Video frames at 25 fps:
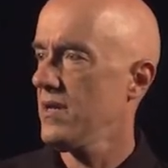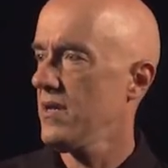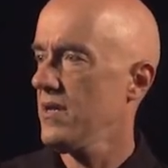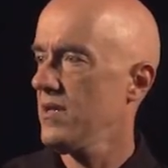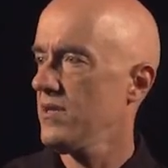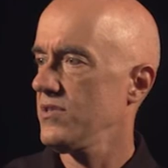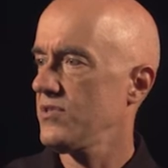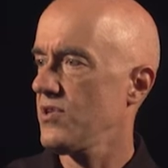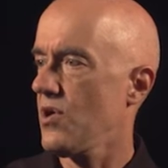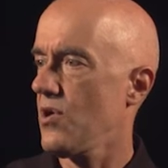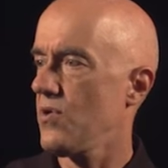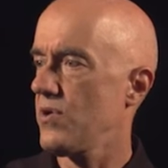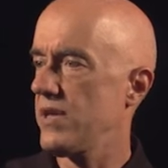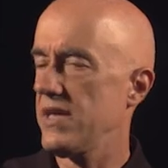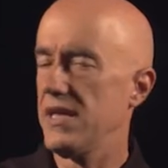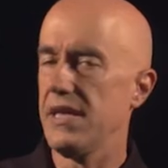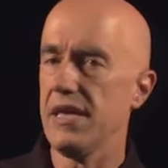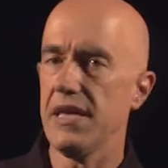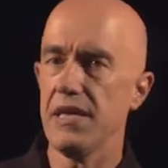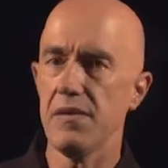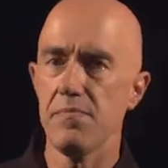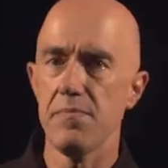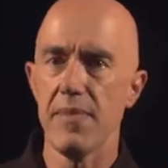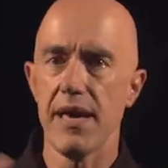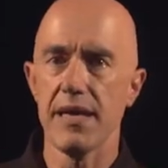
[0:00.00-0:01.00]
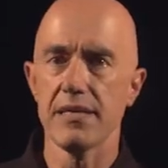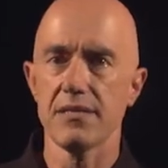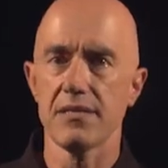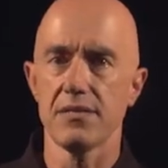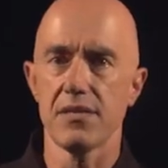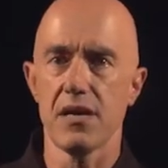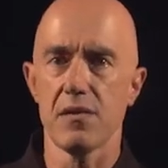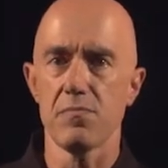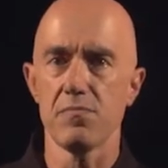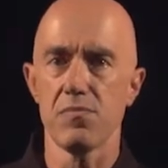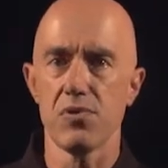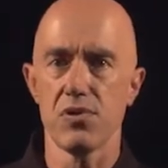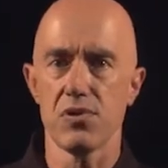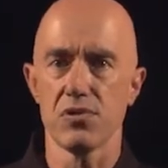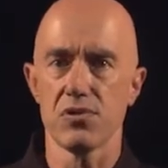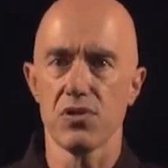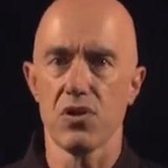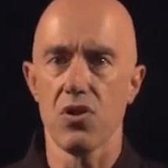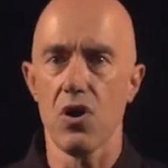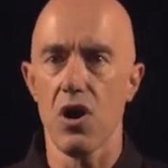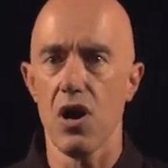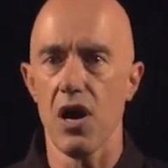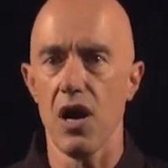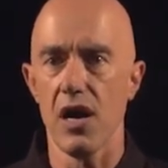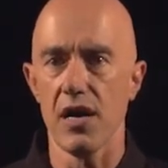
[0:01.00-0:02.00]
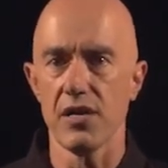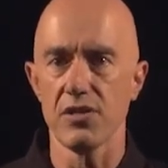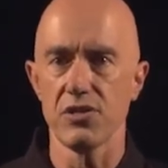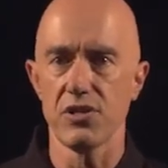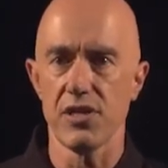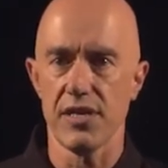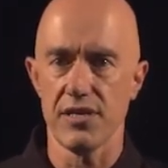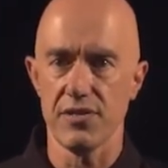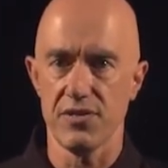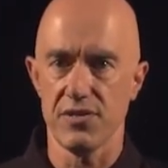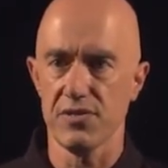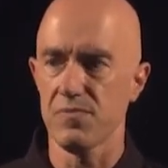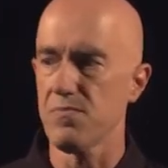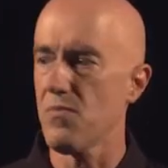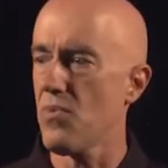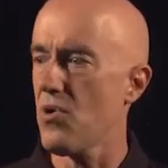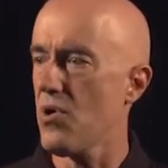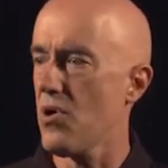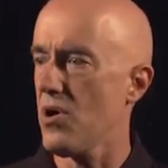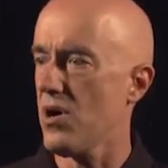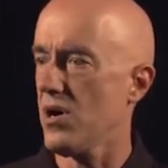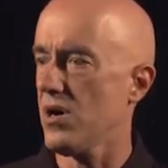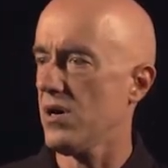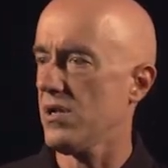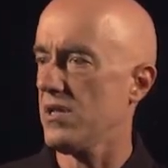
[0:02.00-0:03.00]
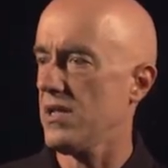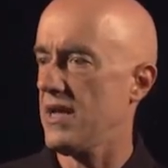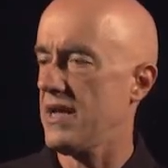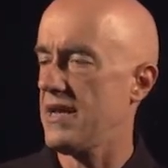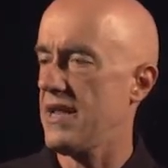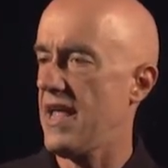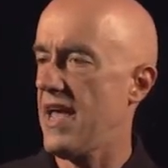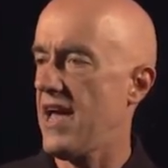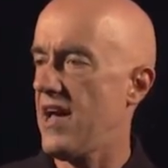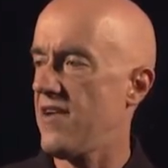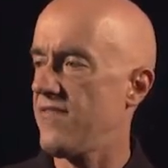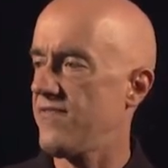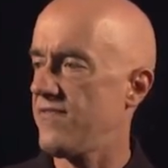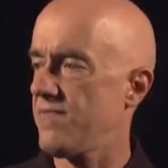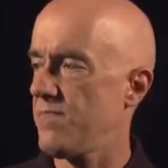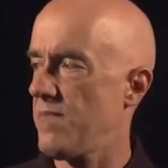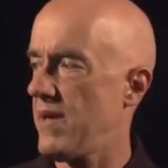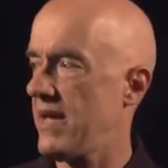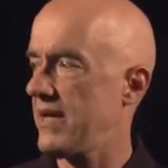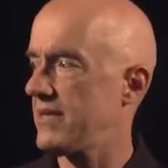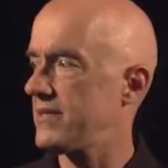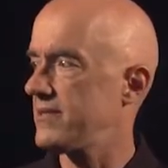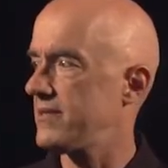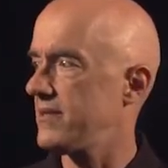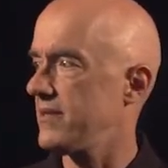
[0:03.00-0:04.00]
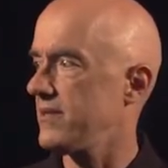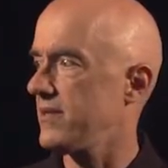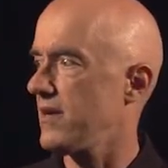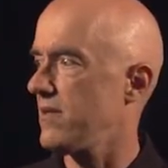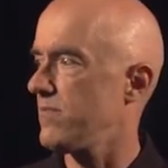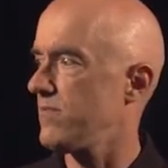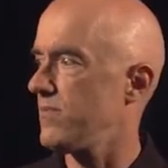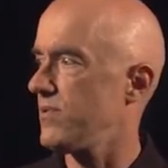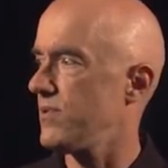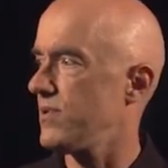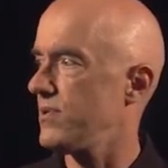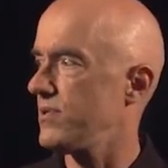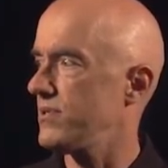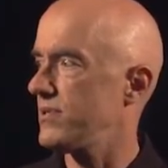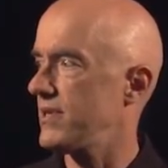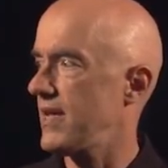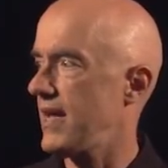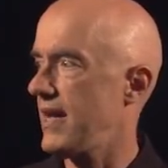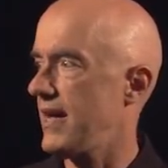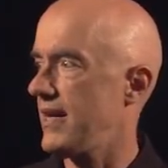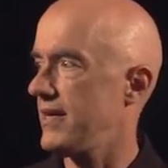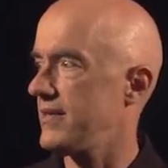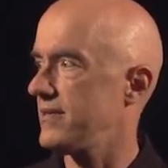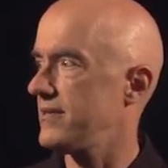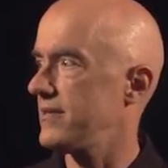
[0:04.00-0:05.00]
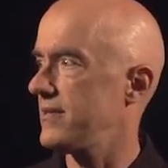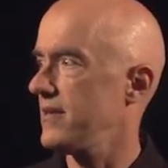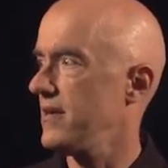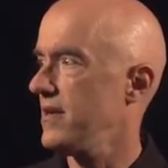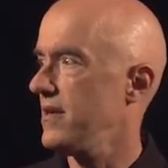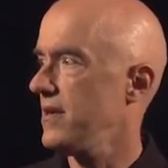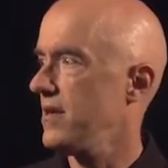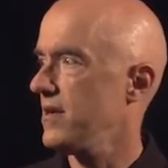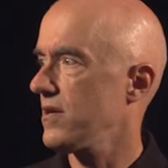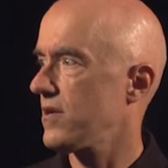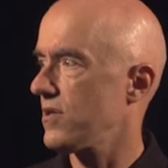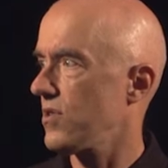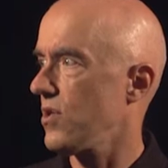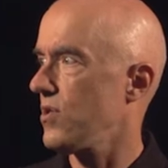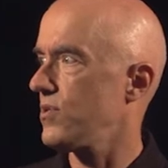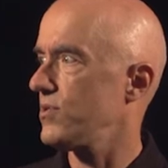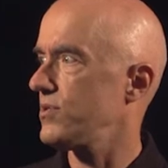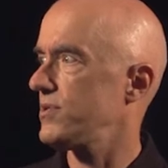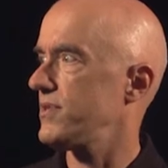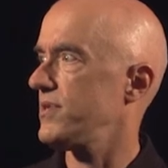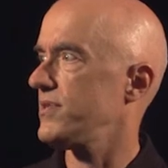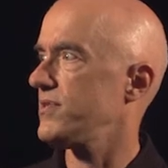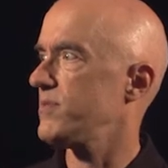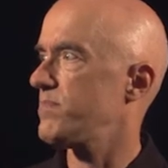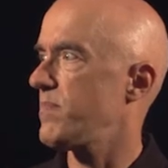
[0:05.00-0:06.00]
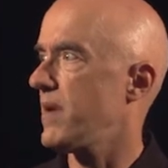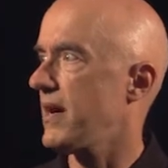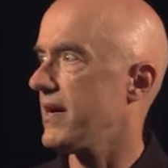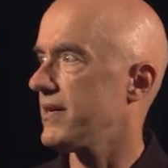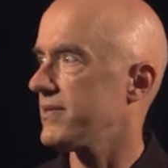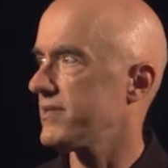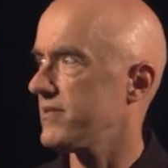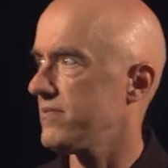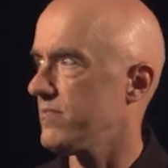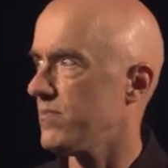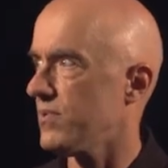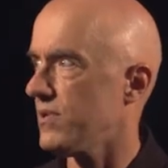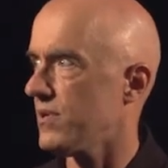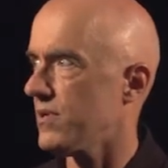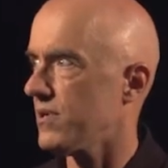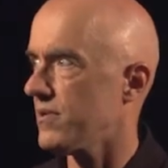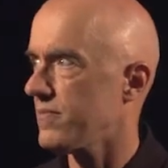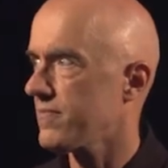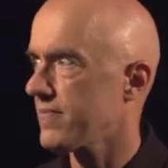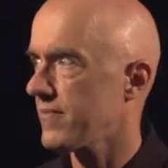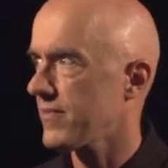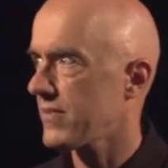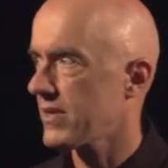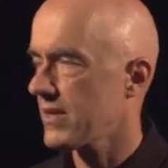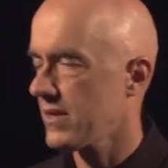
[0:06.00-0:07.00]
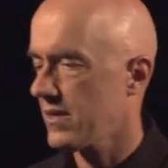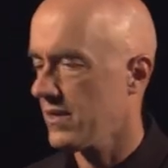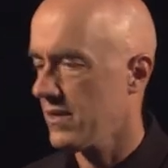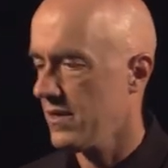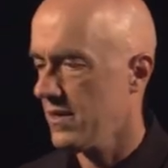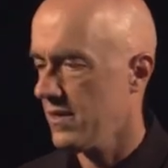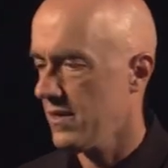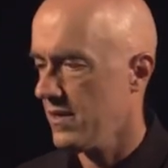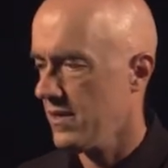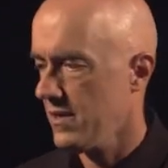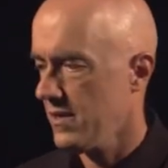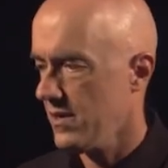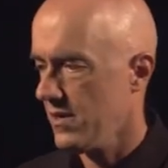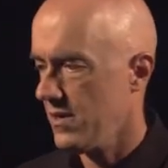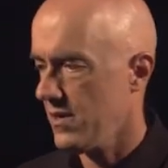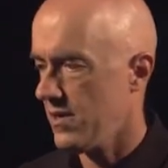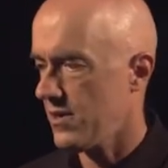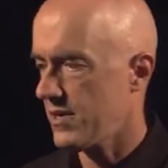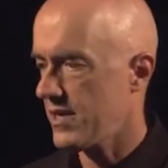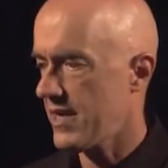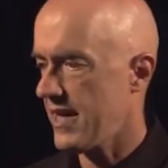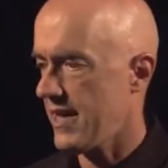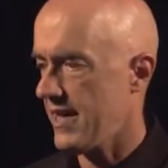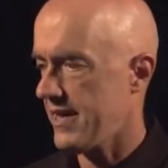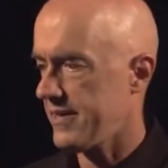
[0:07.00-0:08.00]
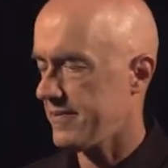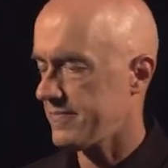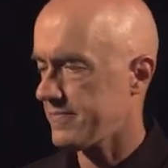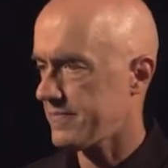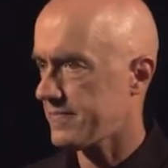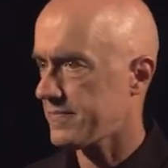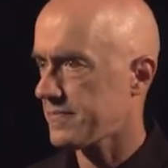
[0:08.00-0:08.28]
So E makes numbers large and small, and F makes the numbers as close as possible. Okay.